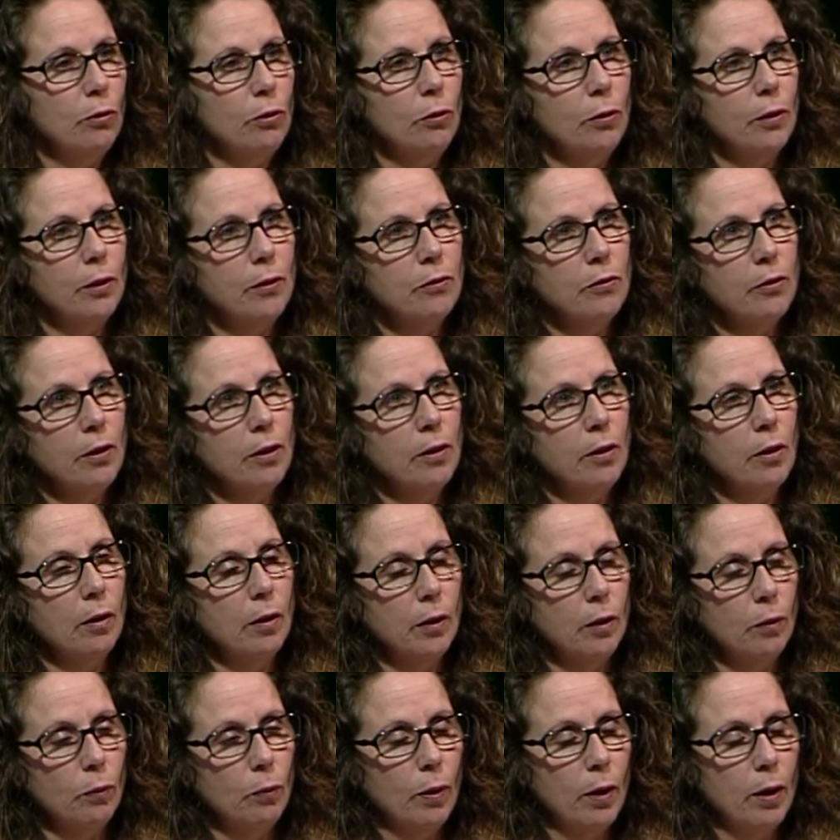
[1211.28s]
You had said a
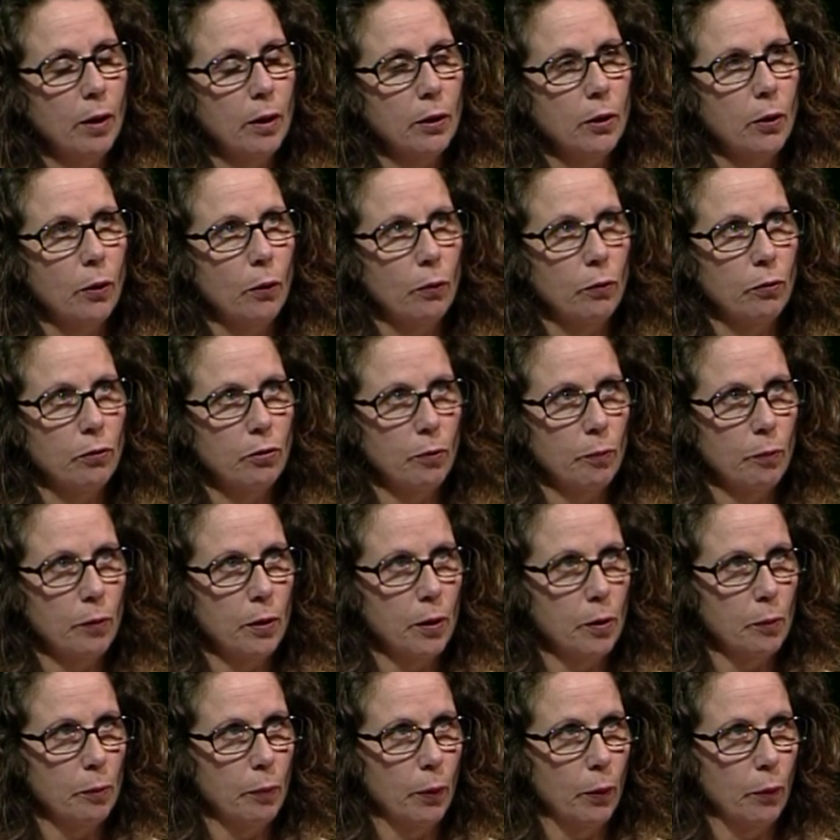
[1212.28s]
little while ago
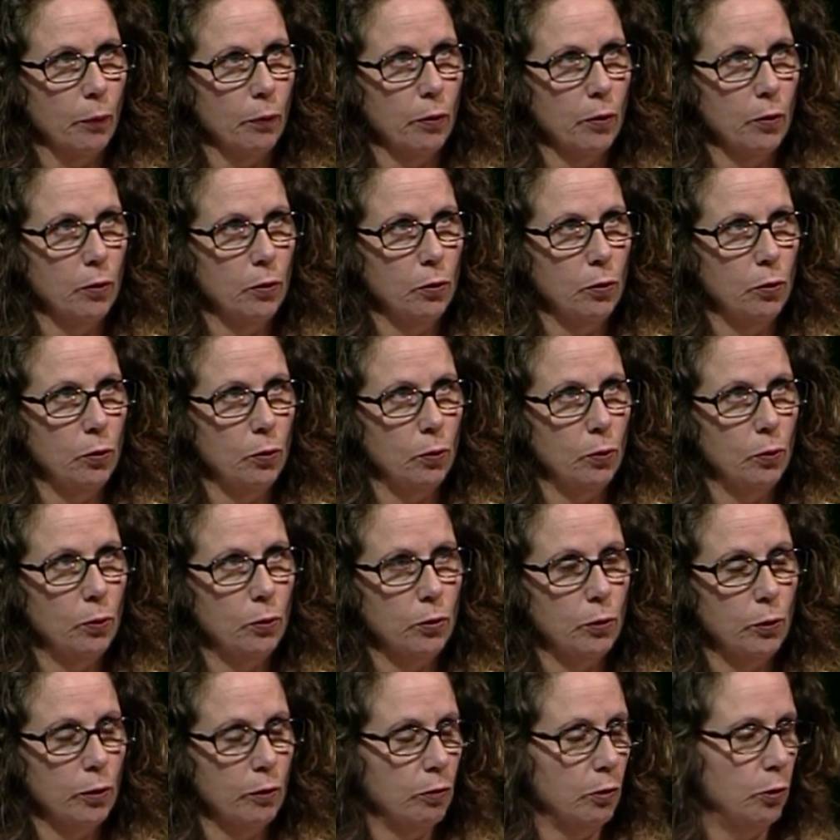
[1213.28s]
something about you
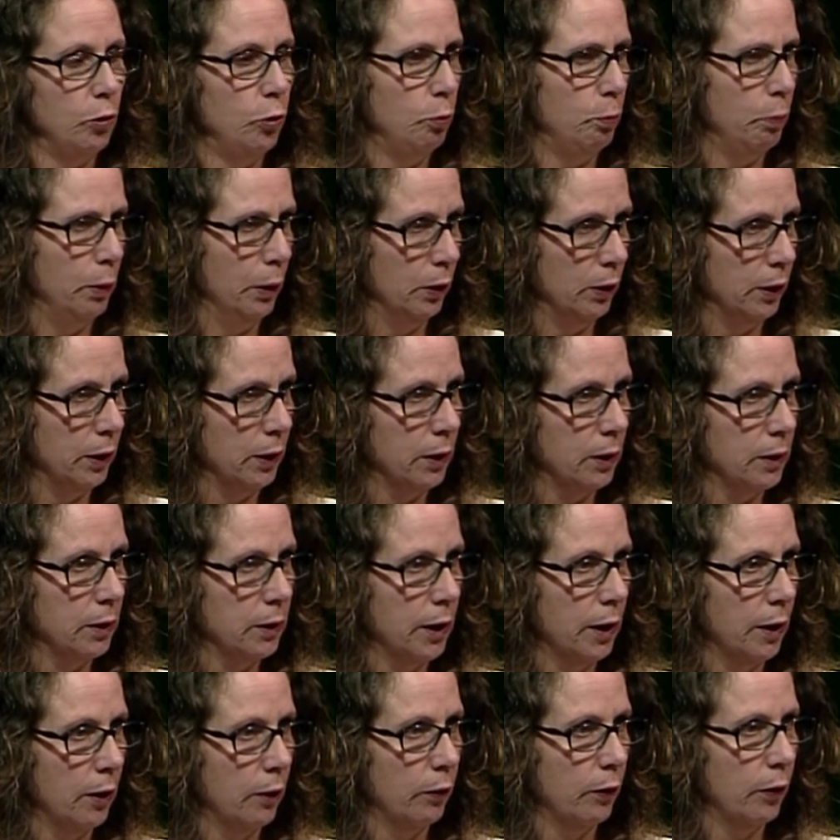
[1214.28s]
have a new building in
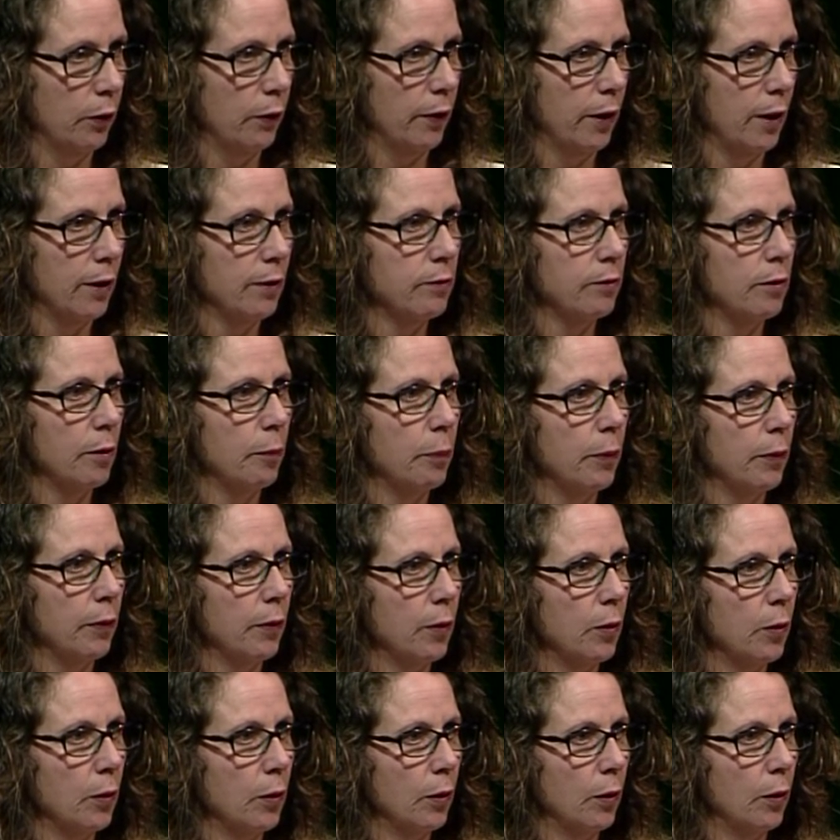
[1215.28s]
town. Now that's up at
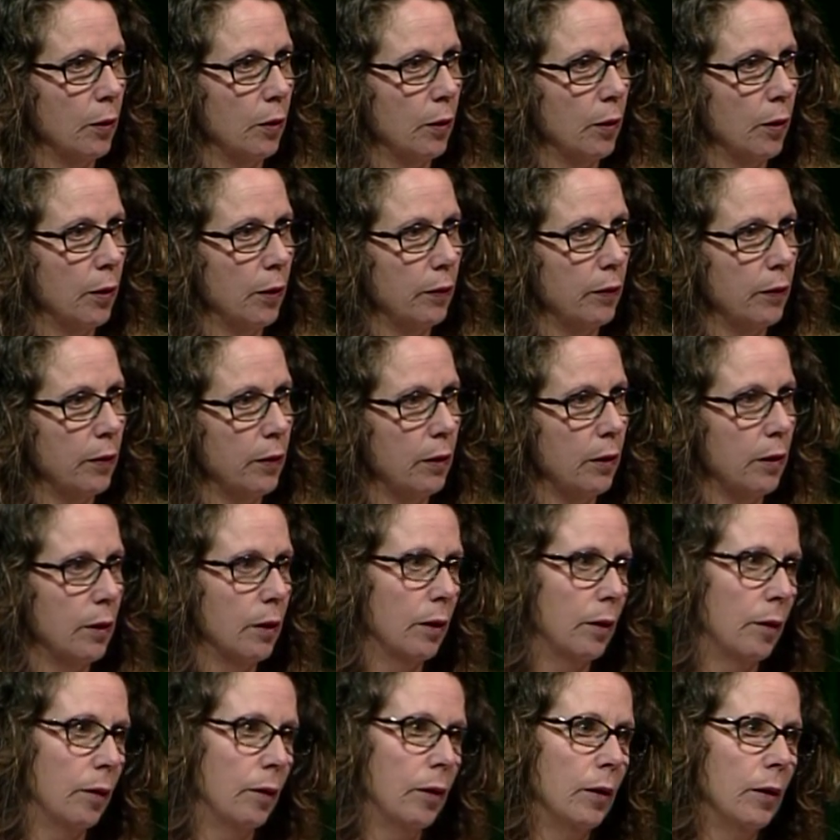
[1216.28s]

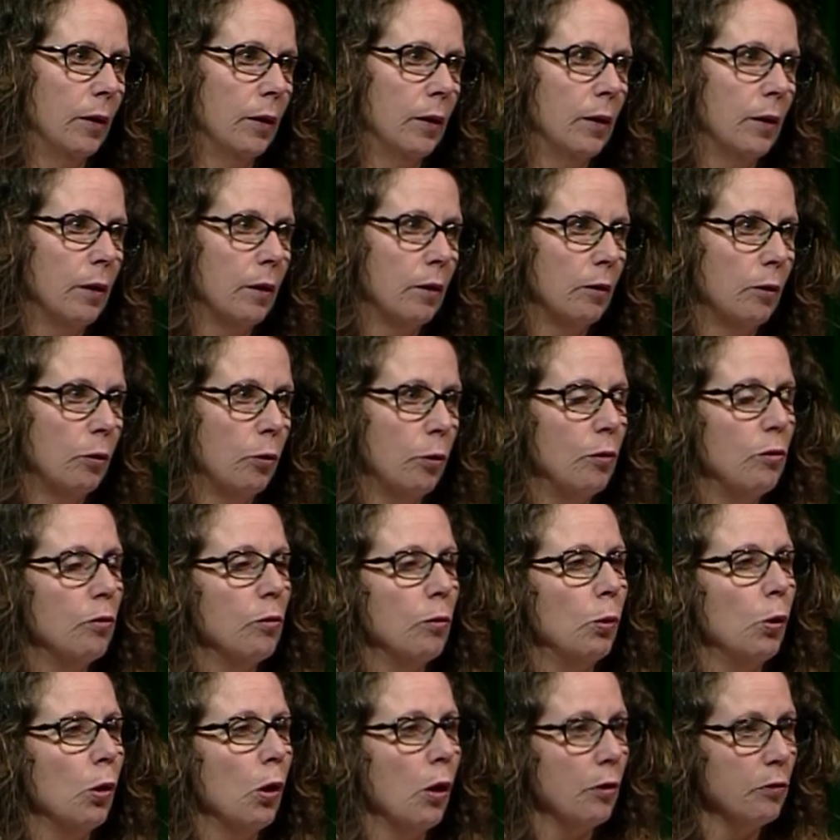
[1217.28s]
the Quinsam
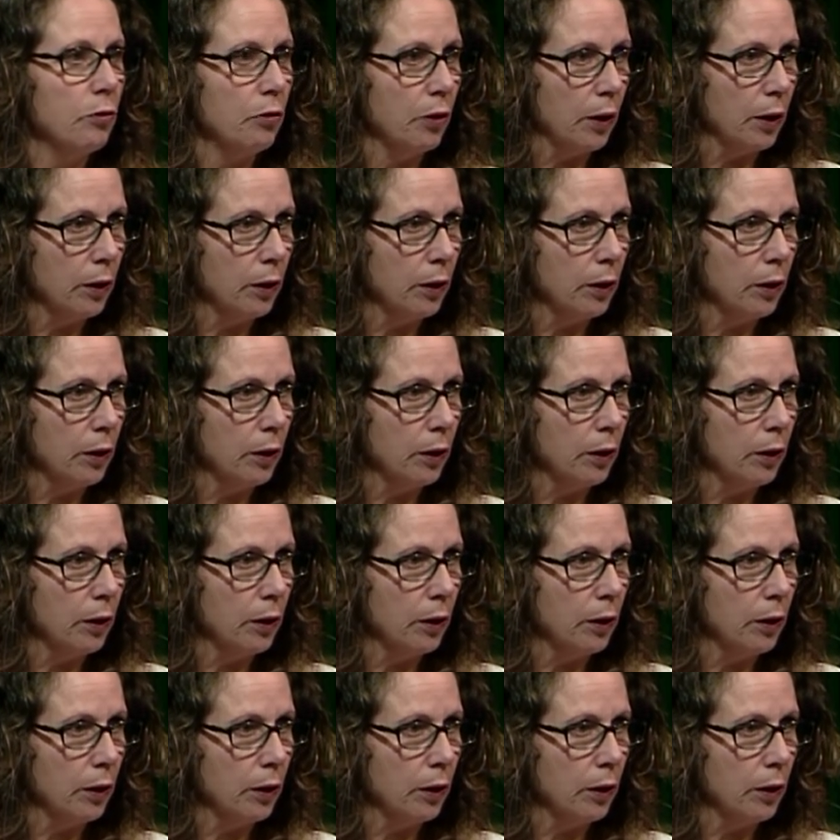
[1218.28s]
Crossing.